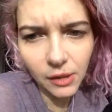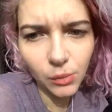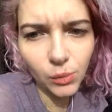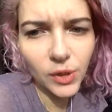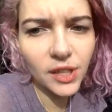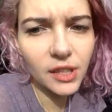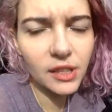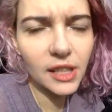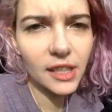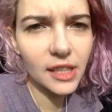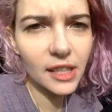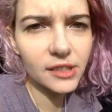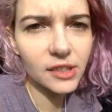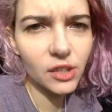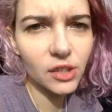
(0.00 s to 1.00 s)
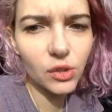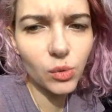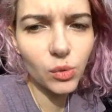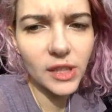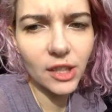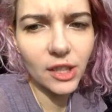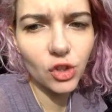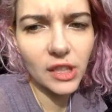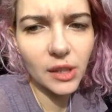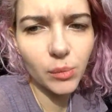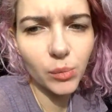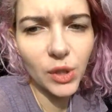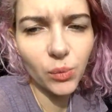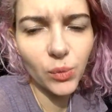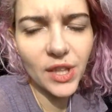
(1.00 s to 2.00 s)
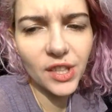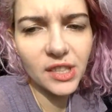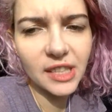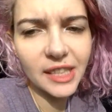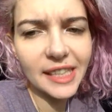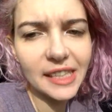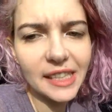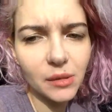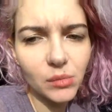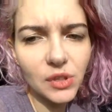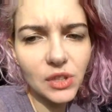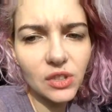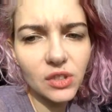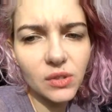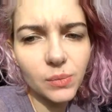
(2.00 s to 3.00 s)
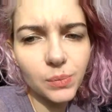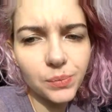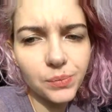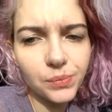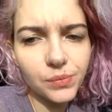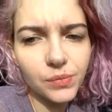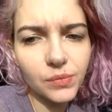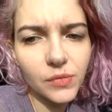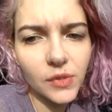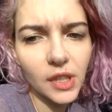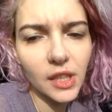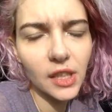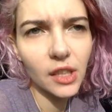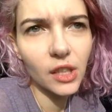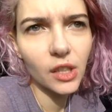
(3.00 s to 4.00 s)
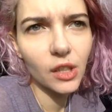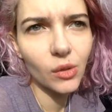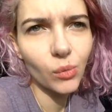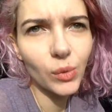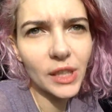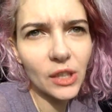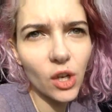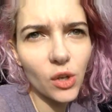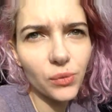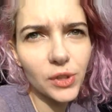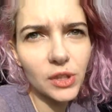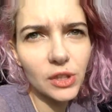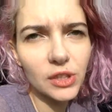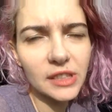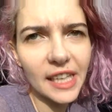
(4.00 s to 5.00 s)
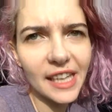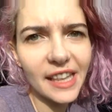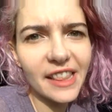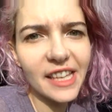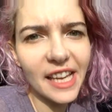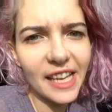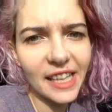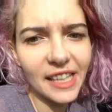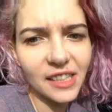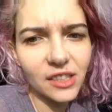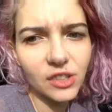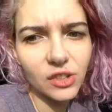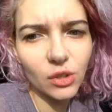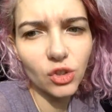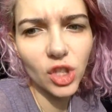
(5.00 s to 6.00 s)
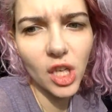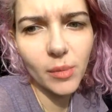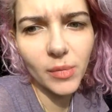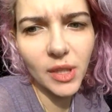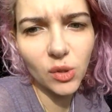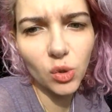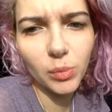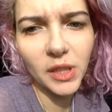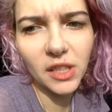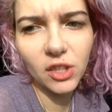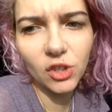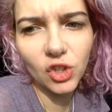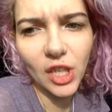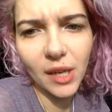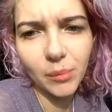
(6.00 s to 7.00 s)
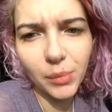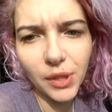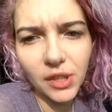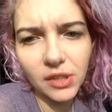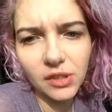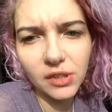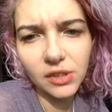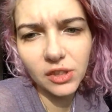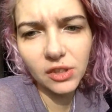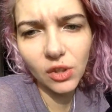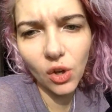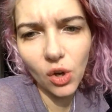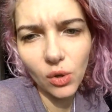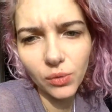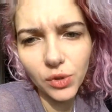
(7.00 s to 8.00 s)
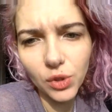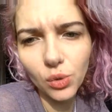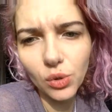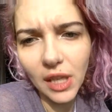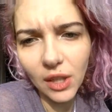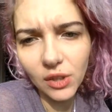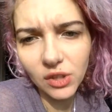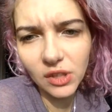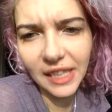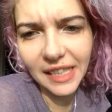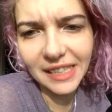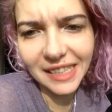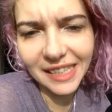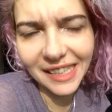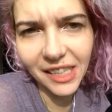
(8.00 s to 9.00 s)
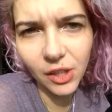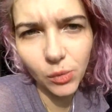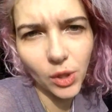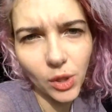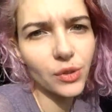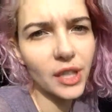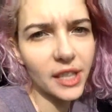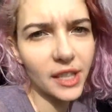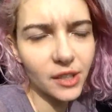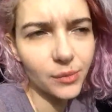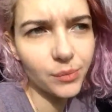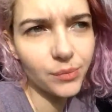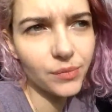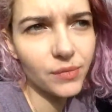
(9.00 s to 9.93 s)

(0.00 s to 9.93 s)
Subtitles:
With that's a good one actually. With teams, we often say they. So Germany will be the champions of 2018, won't they?